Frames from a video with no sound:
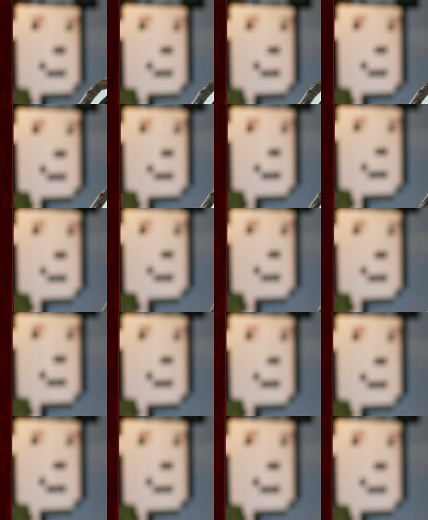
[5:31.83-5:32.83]

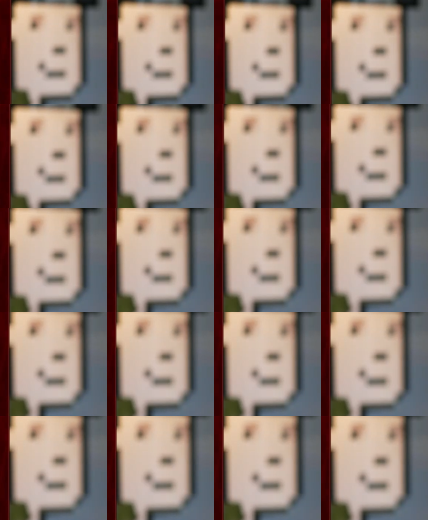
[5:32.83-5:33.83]

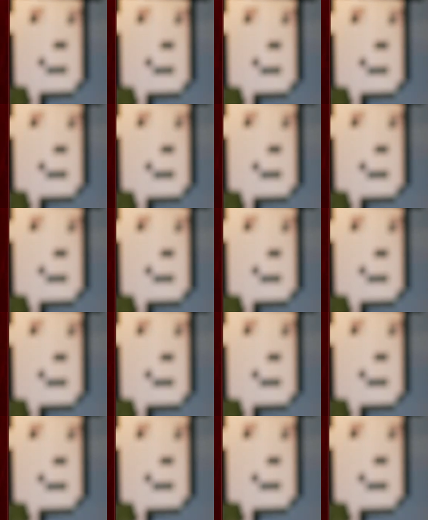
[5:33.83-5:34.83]

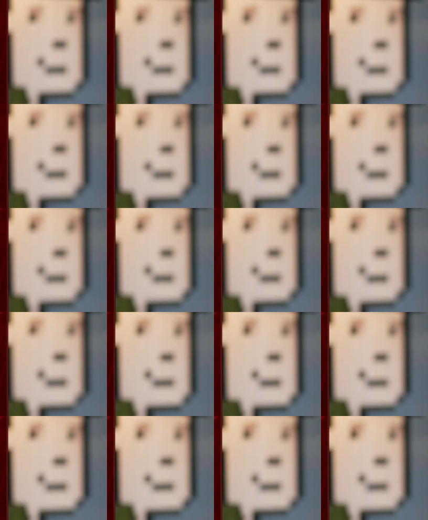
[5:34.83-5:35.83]

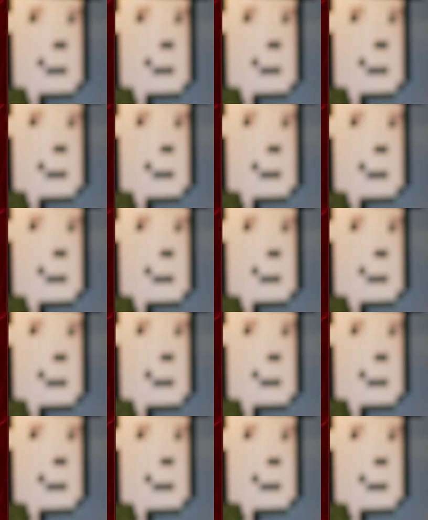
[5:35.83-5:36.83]

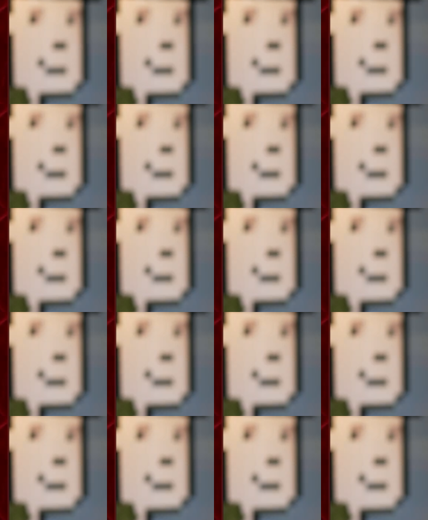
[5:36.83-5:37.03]
[no speech]